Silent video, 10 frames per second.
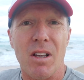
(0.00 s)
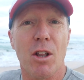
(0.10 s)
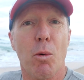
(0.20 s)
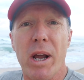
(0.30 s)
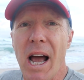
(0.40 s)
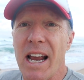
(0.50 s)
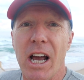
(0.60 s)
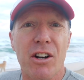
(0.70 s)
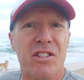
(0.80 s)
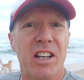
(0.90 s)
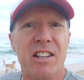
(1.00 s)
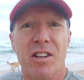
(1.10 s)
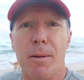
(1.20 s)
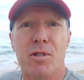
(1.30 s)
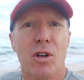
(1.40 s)
that we are going to see
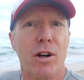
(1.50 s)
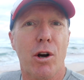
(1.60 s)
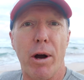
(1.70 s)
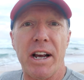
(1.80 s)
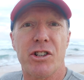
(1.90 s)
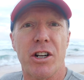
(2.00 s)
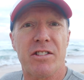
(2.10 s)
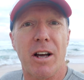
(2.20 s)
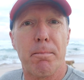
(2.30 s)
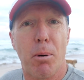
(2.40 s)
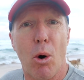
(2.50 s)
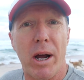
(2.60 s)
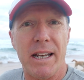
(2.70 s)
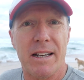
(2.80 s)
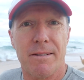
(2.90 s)
some sort of correction at some point.